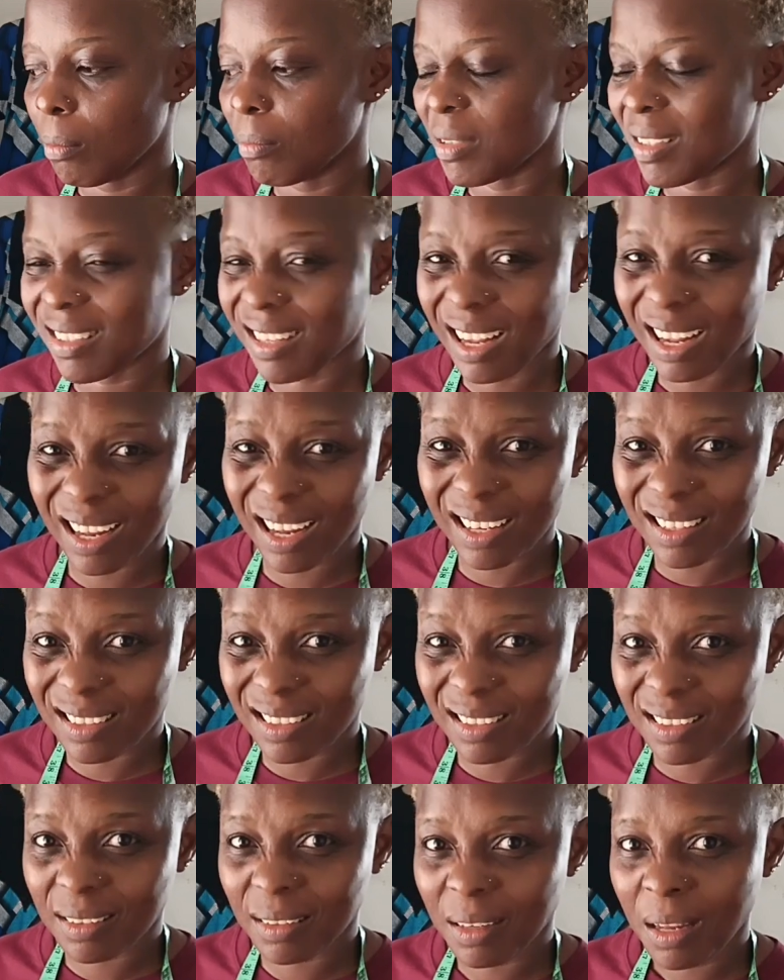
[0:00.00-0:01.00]

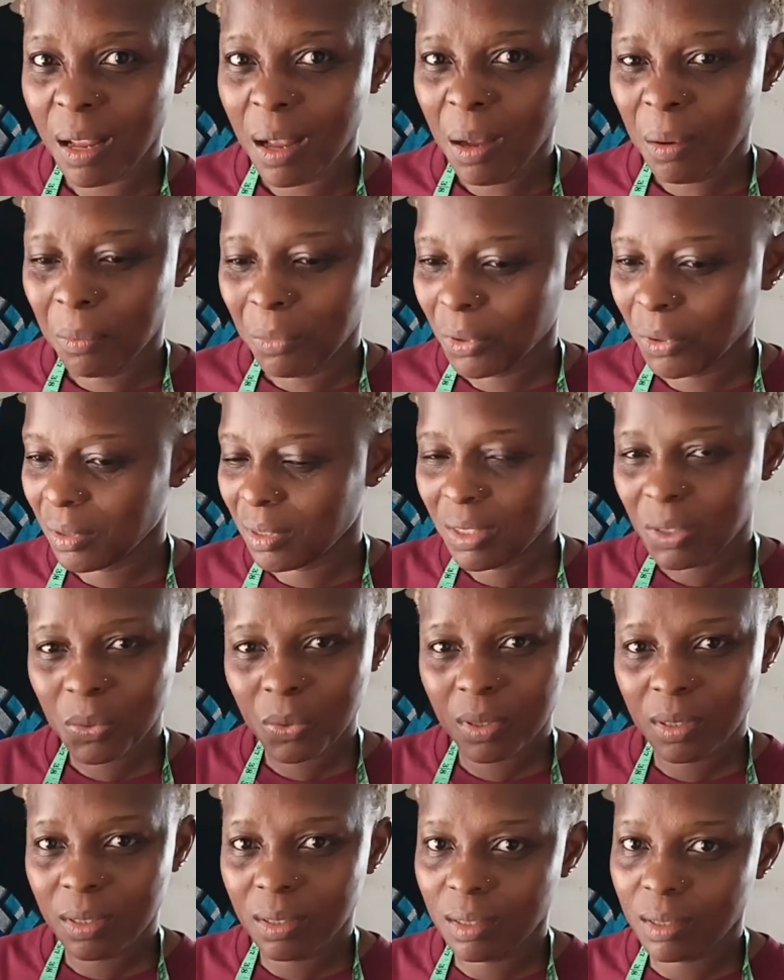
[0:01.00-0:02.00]
scarce, but this
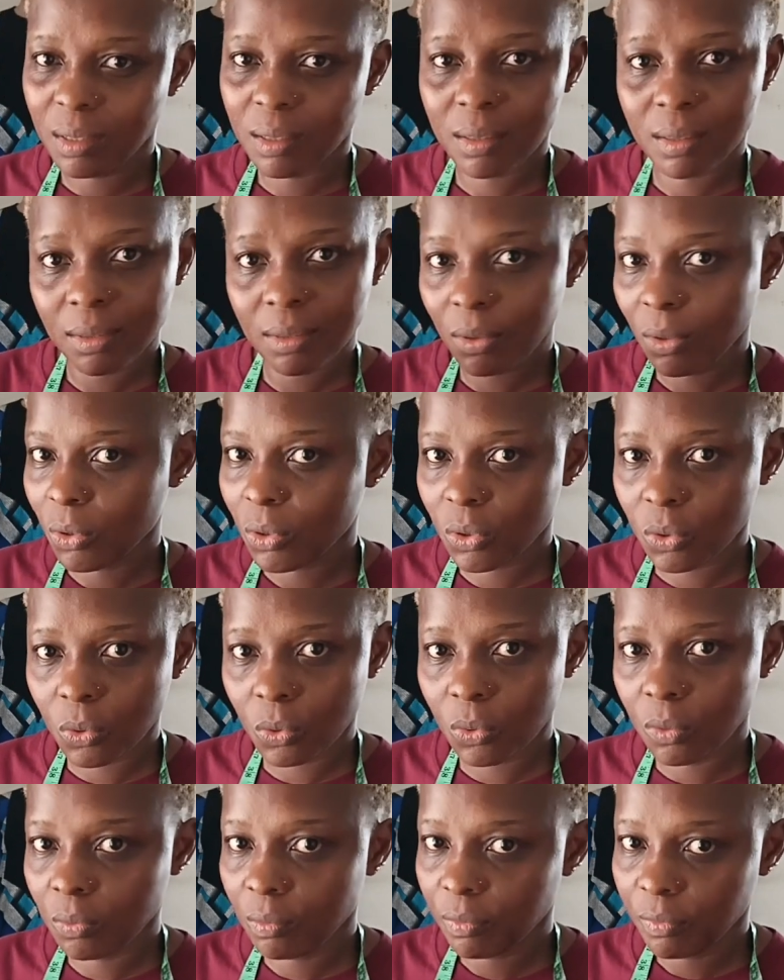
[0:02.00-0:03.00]
one is
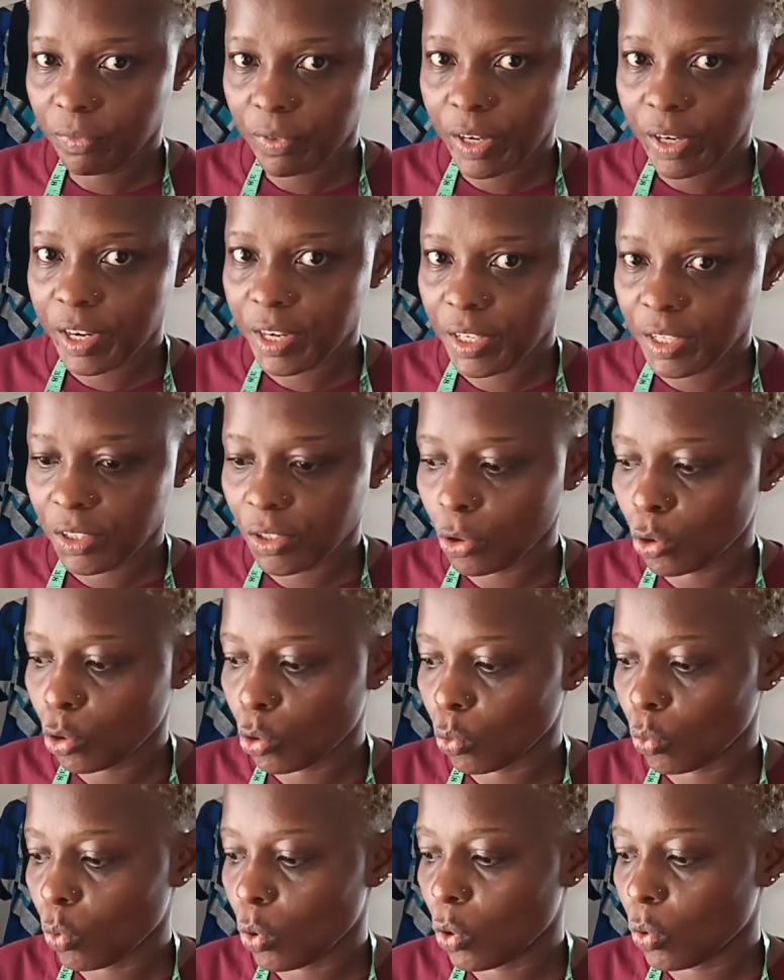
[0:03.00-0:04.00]
also very easy
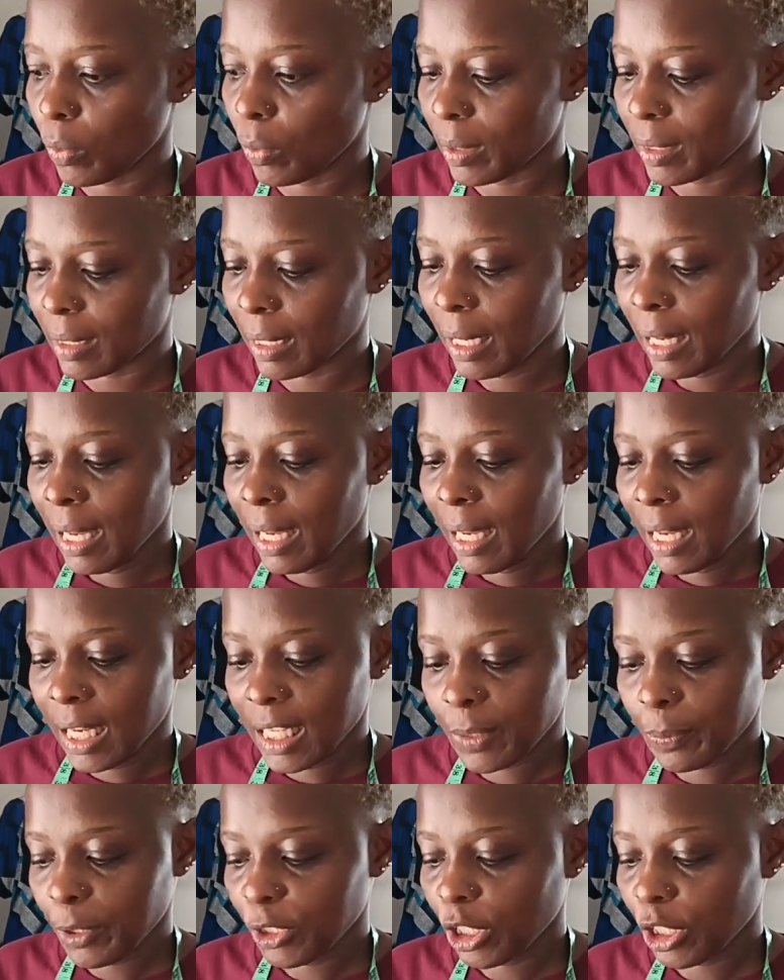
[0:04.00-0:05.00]
to work with,
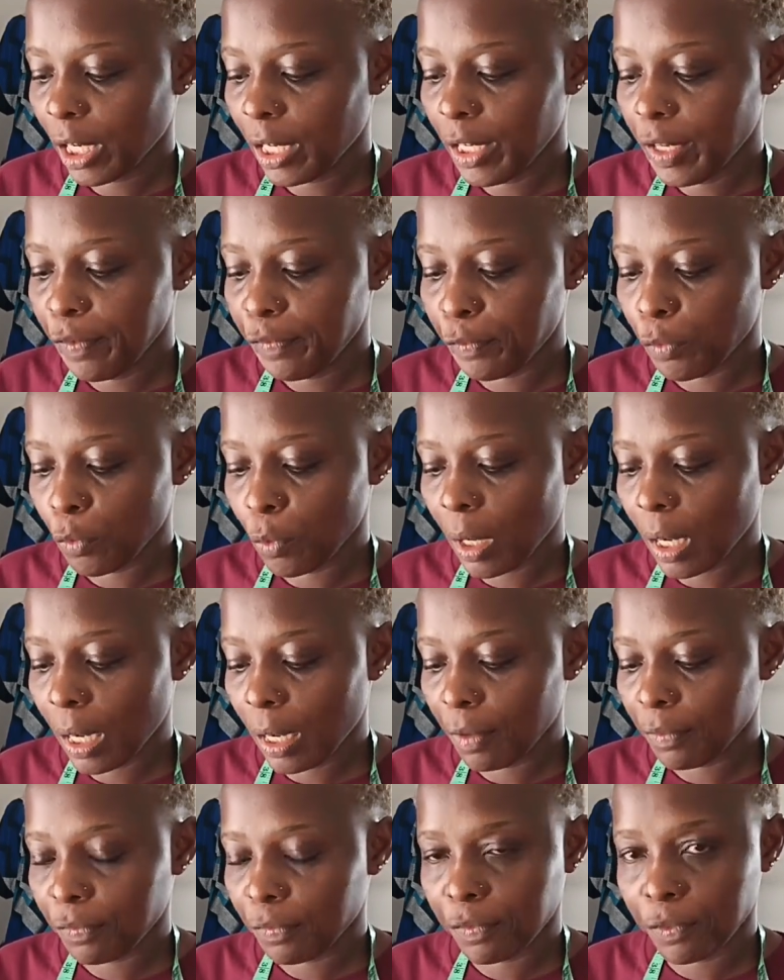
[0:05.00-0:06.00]
especially if you
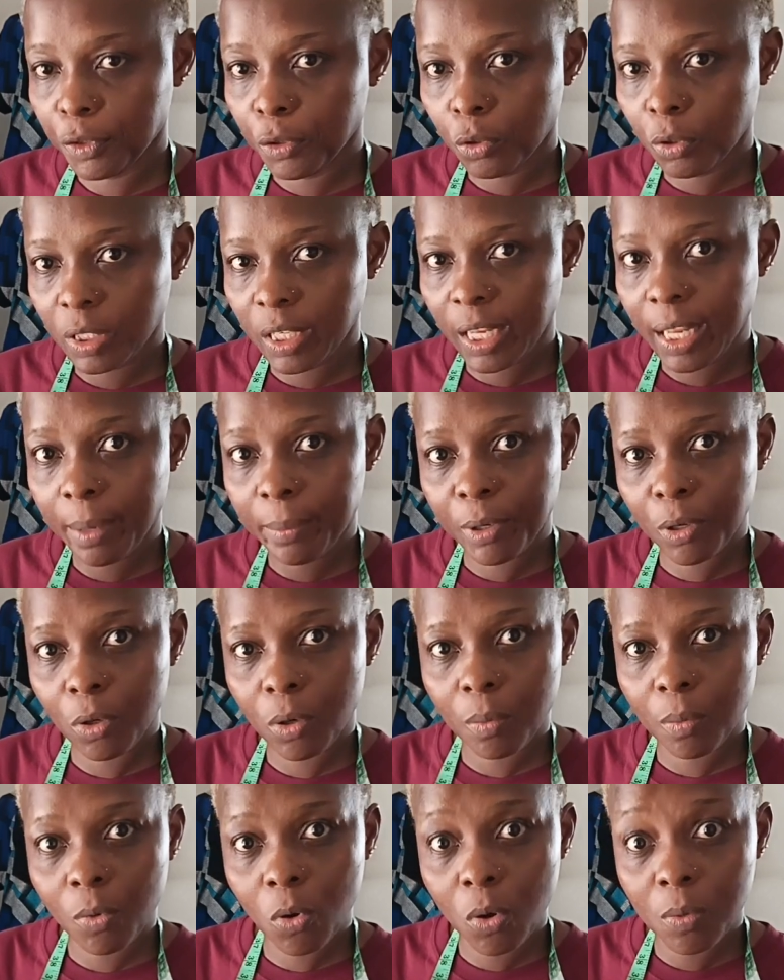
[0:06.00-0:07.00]
have, you know, the hemming
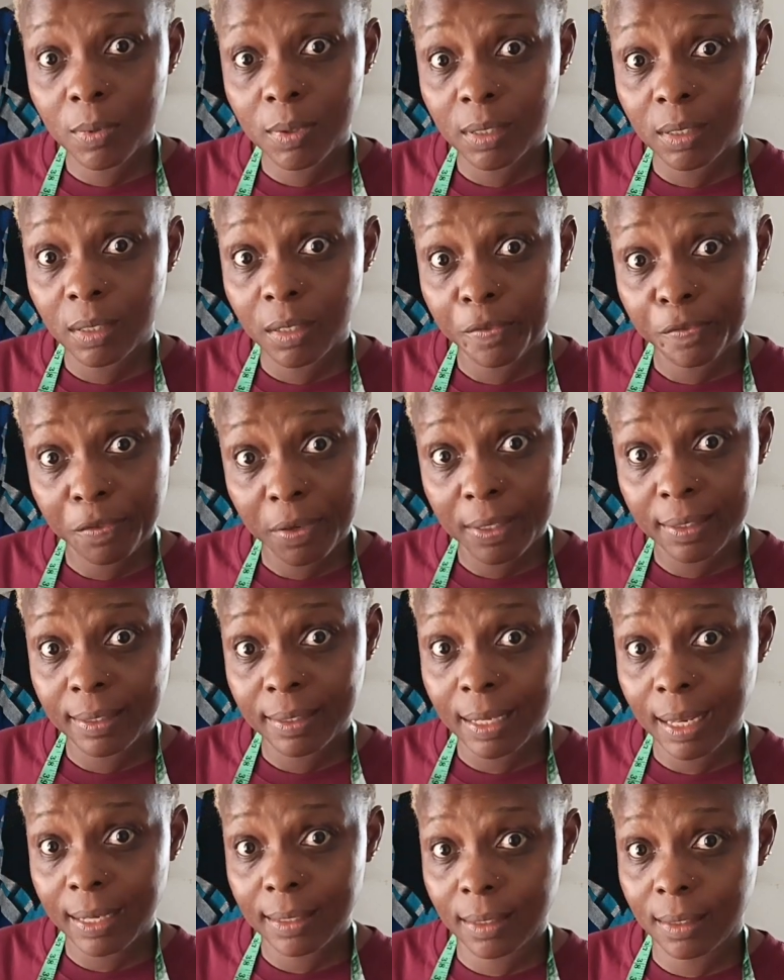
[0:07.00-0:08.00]
gum comes in different
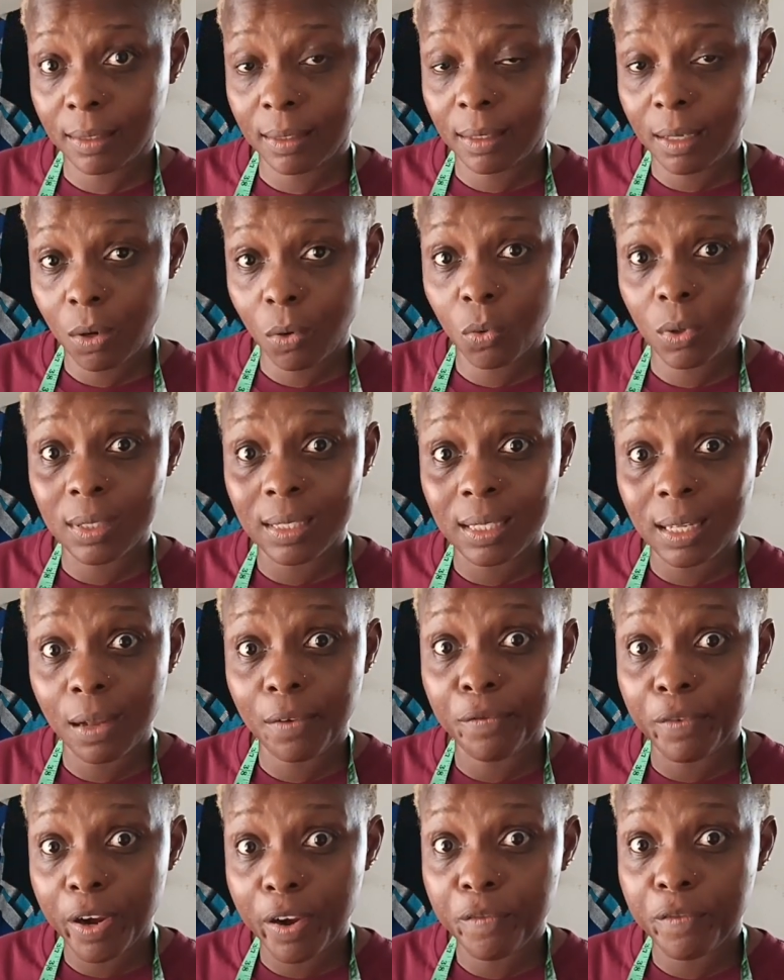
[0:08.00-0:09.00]
sizes. There are ones that are
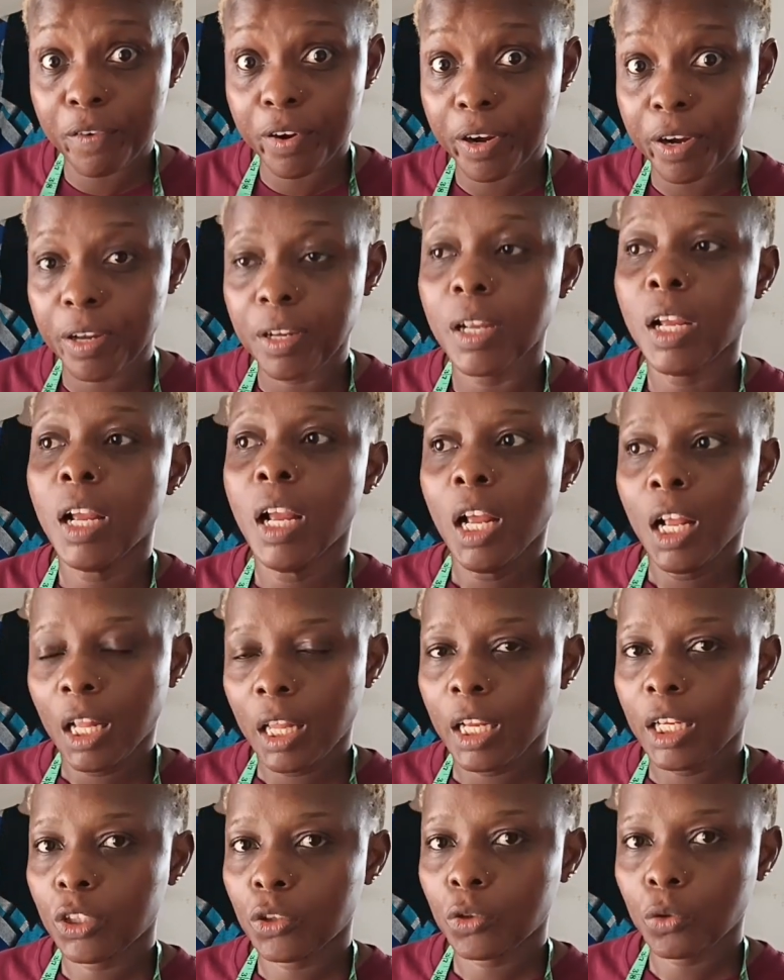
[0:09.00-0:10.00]
very, very
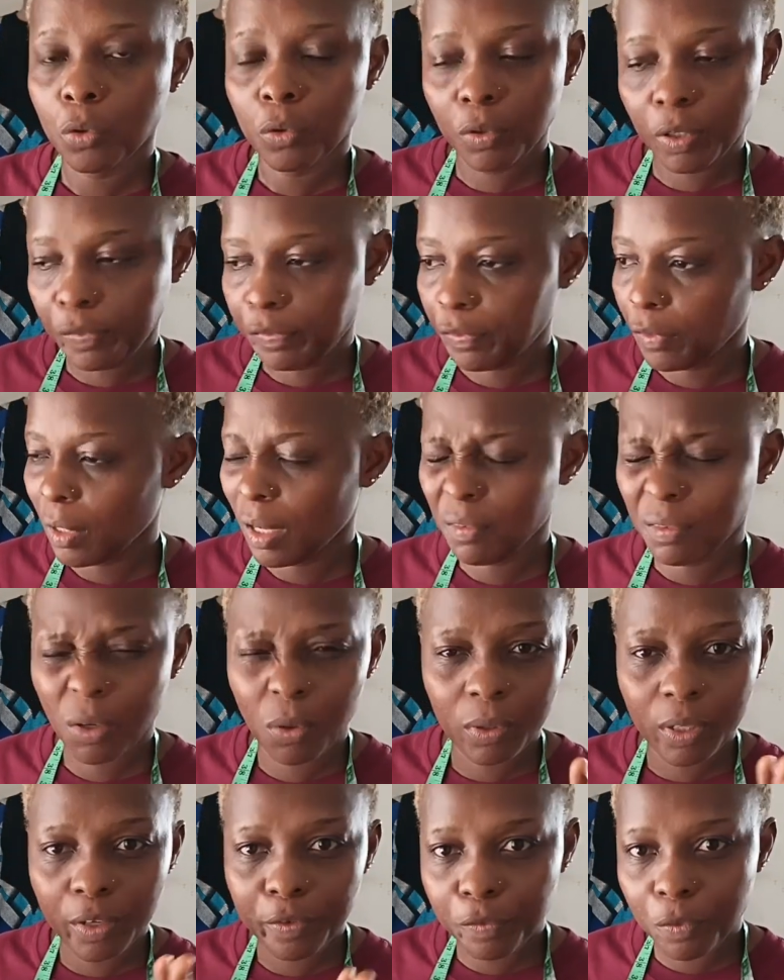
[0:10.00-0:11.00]
large, so if you have that
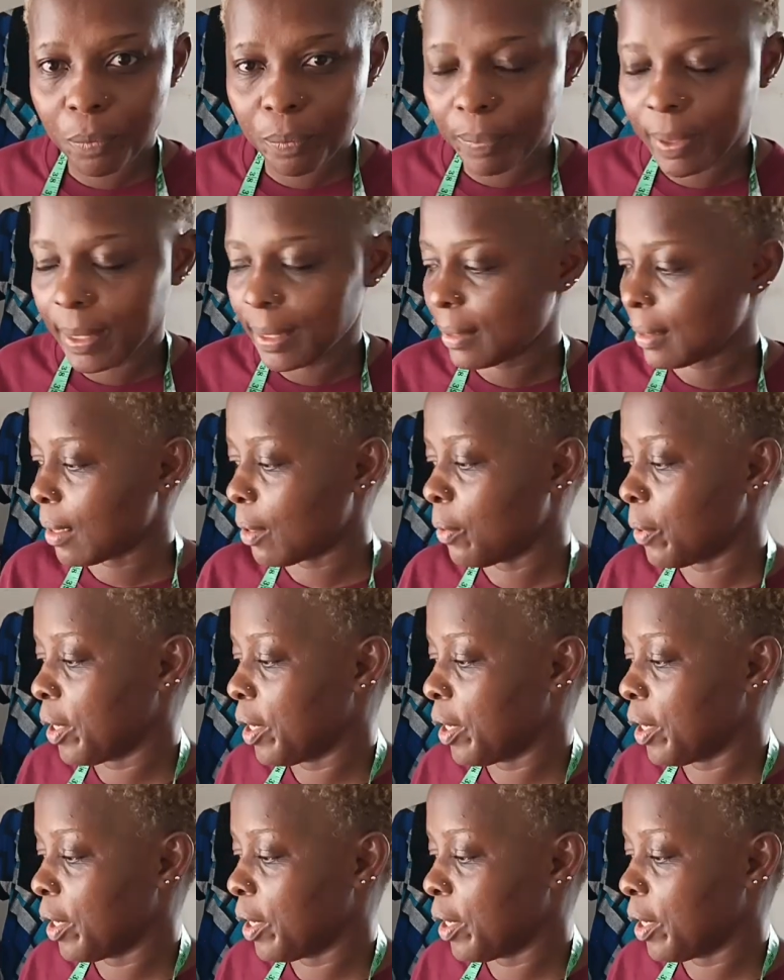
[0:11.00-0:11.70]
one, even better.